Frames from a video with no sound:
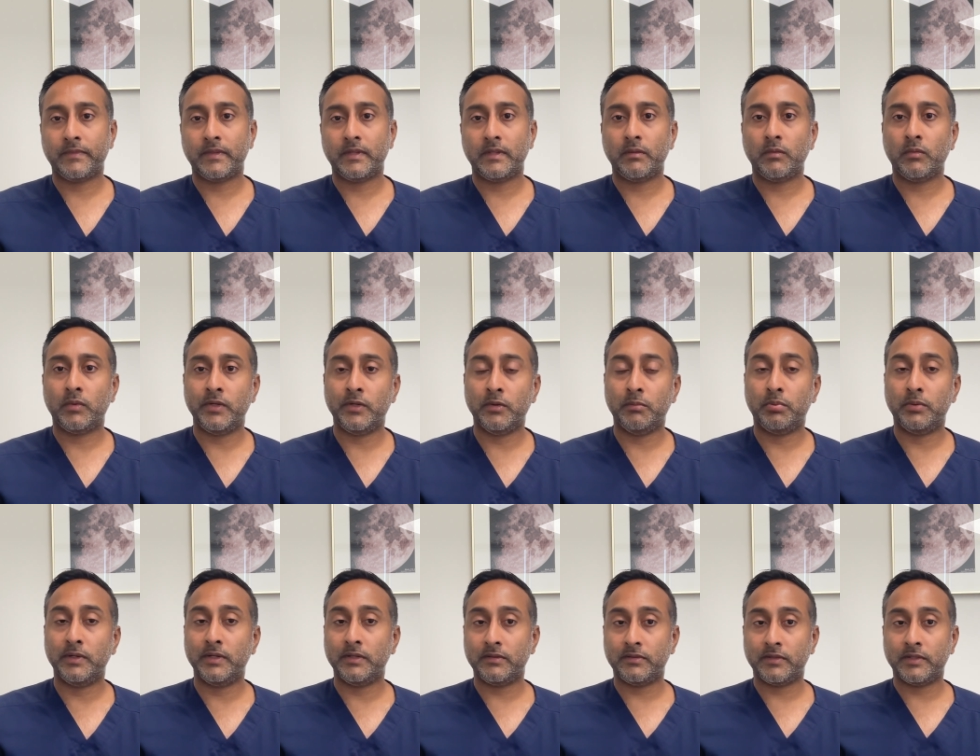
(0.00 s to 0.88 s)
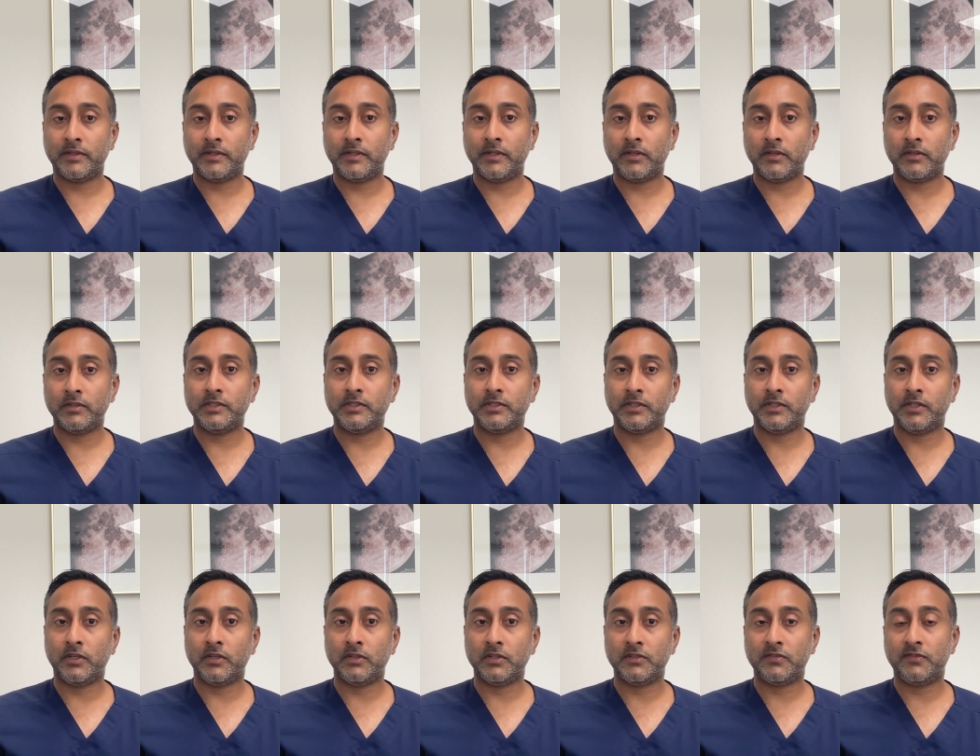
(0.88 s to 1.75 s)
When you breathe through your nose, your
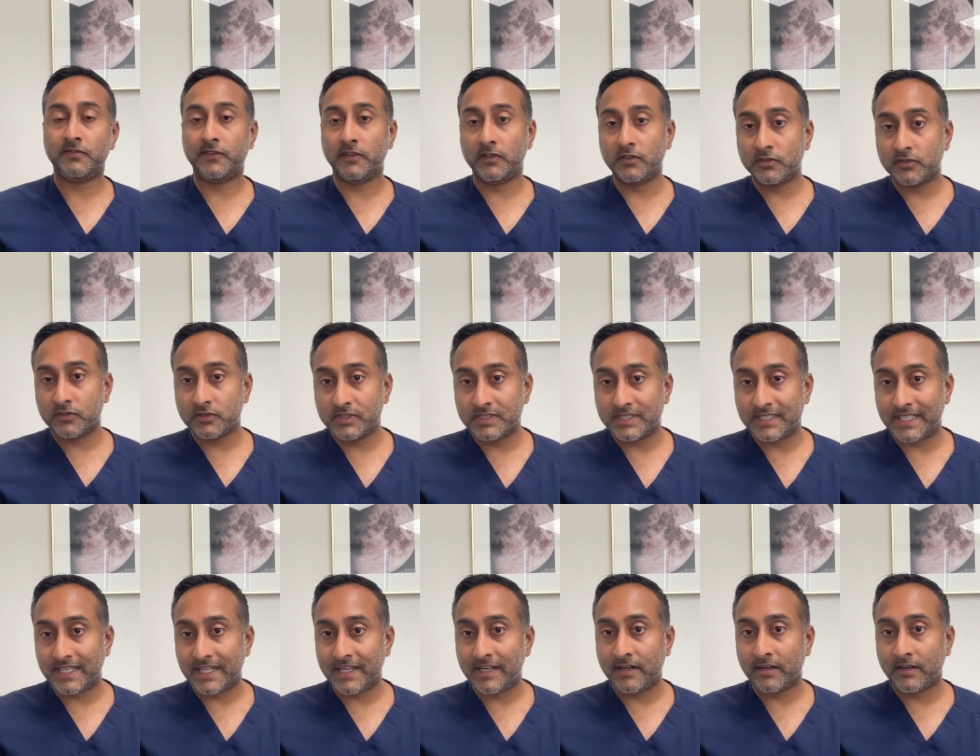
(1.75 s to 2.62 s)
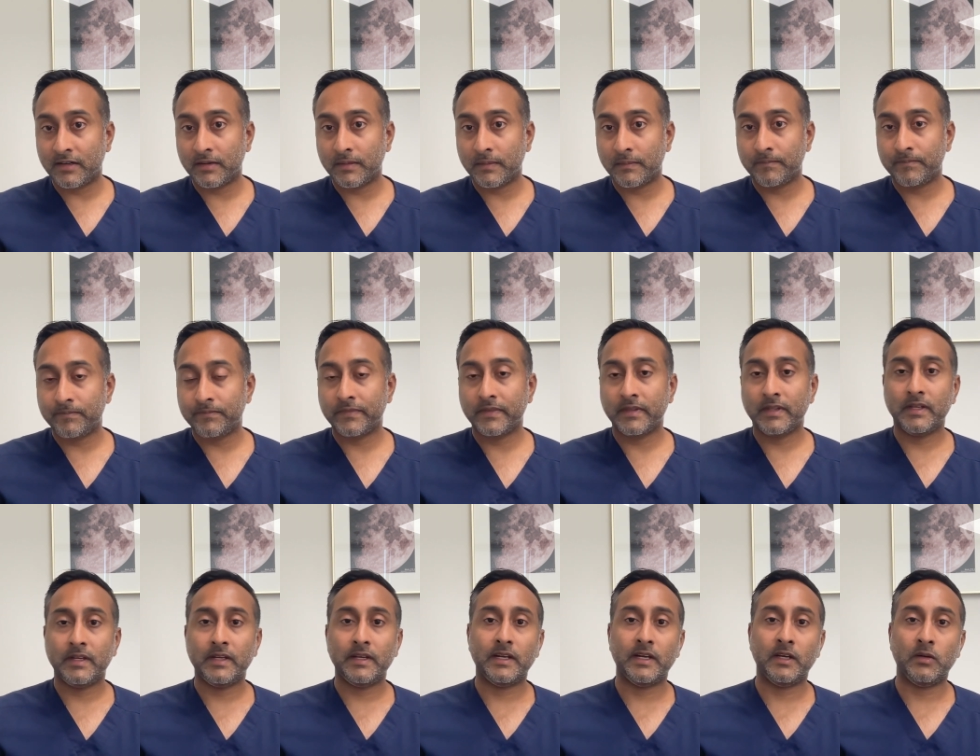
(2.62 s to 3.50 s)
nose filters the air,
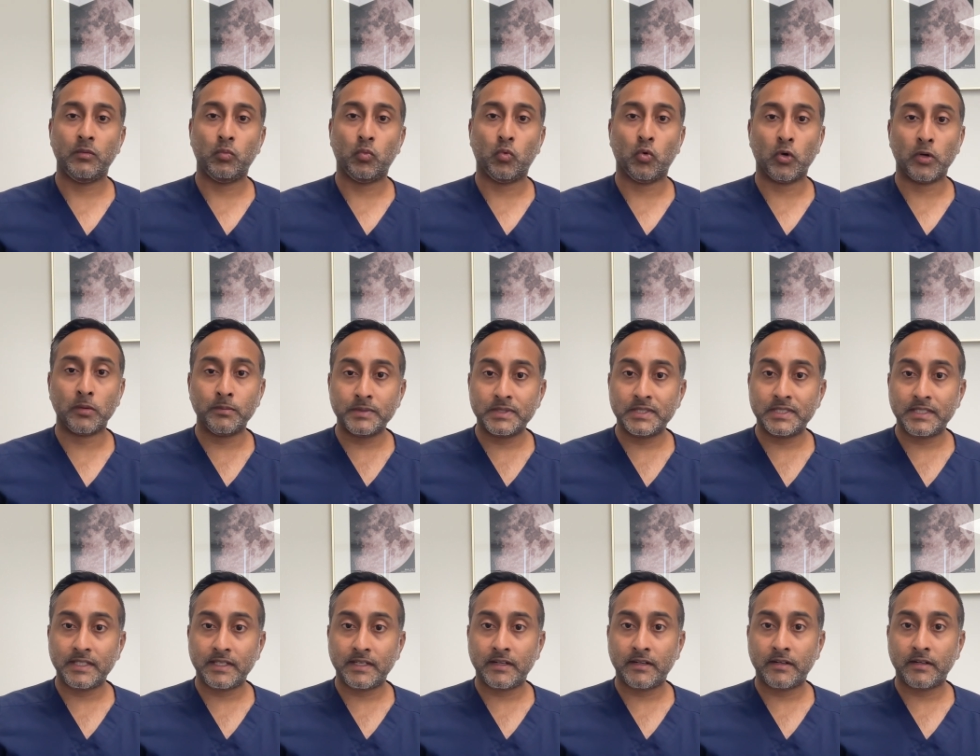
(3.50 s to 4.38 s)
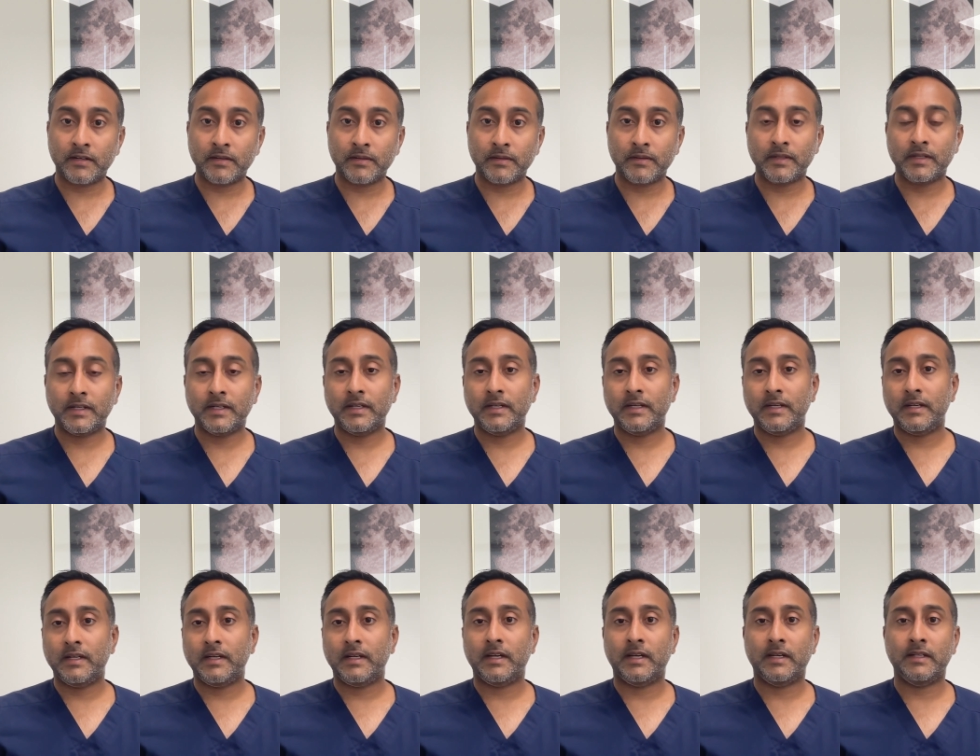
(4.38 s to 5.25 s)
it warms the air,
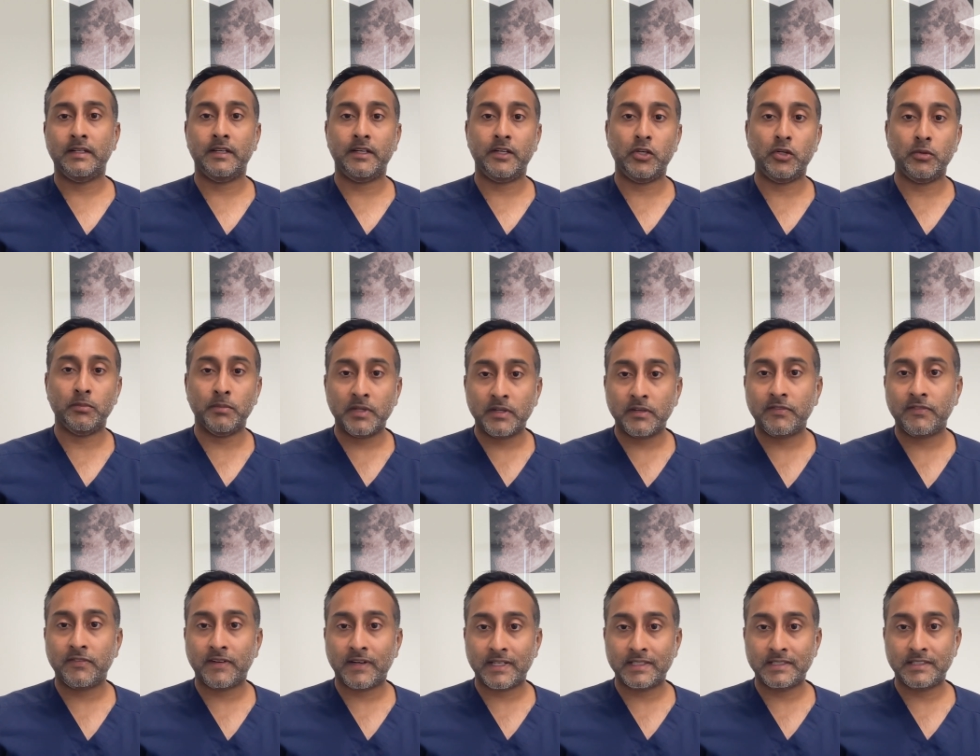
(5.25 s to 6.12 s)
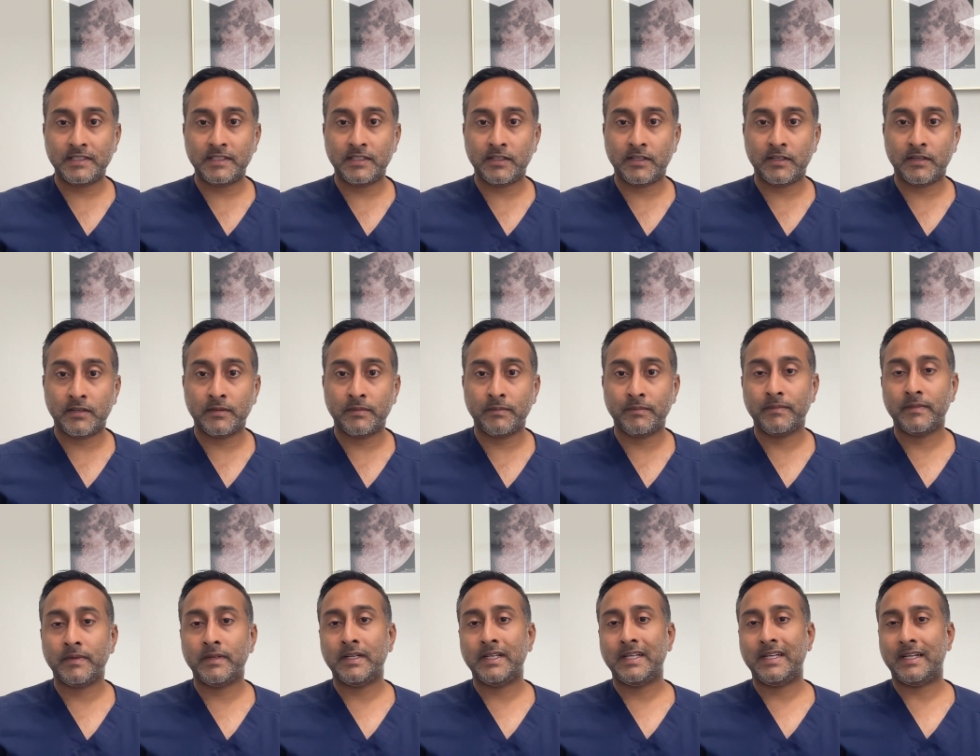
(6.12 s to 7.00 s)
and it humidifies the air.
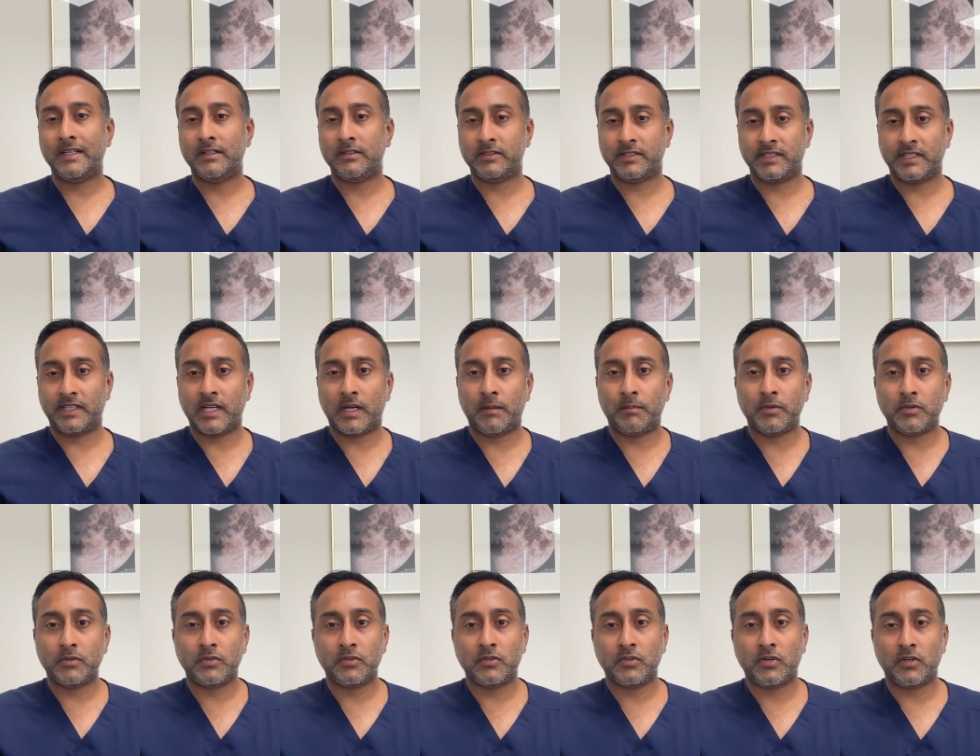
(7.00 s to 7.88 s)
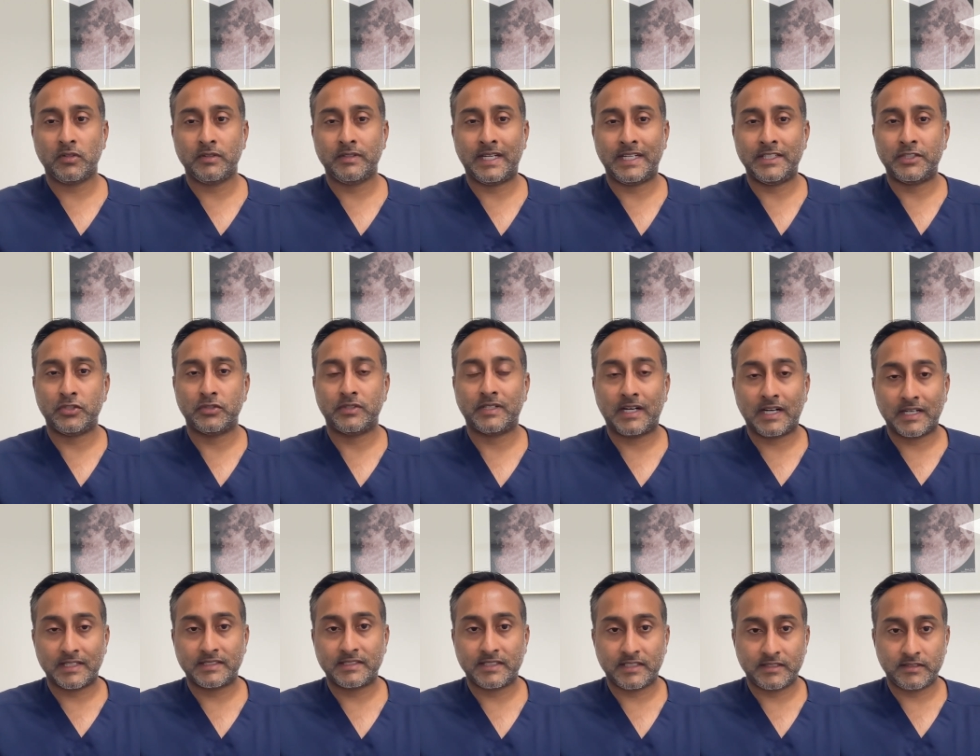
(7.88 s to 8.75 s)
And there's a chemical called nitric
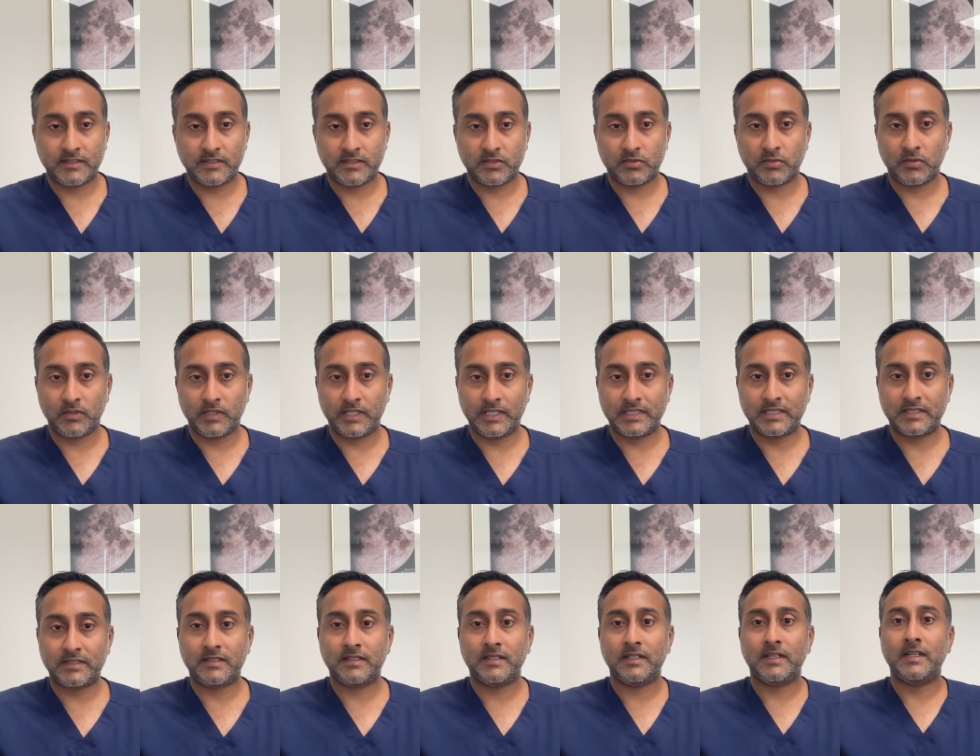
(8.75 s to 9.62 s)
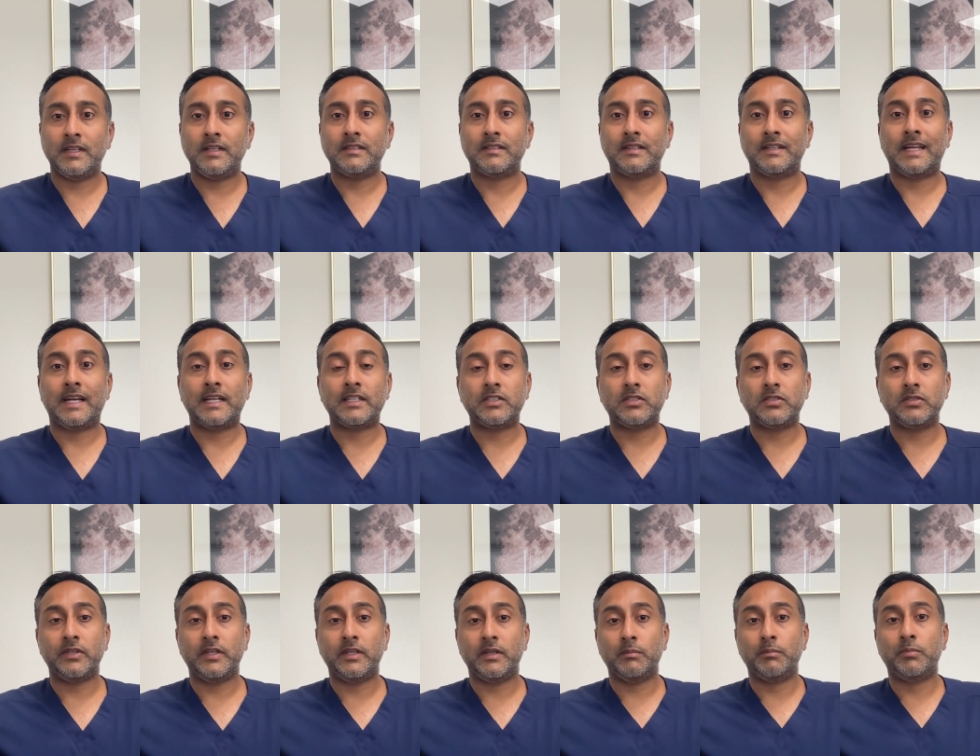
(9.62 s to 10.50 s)
oxide that's released that
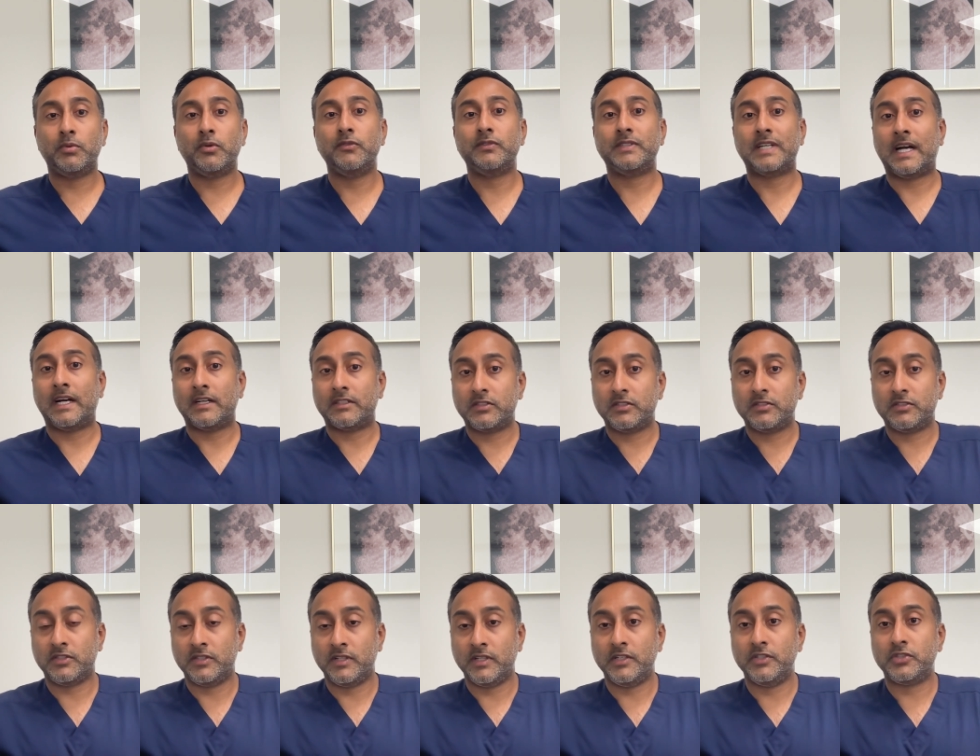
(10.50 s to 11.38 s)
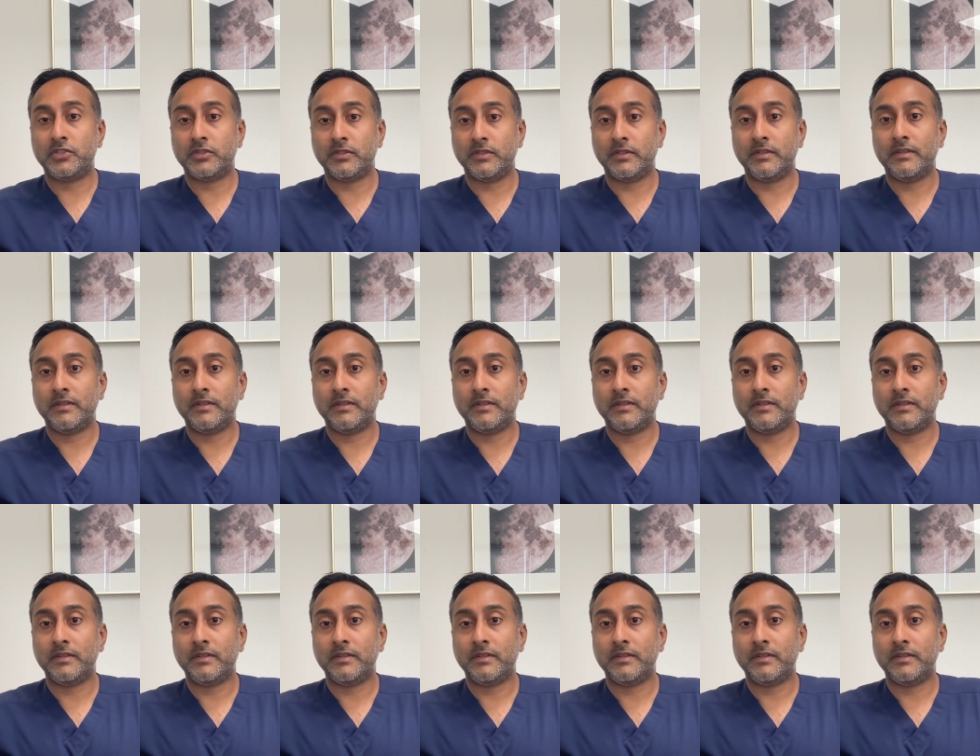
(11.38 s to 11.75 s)
actually improves oxygenation.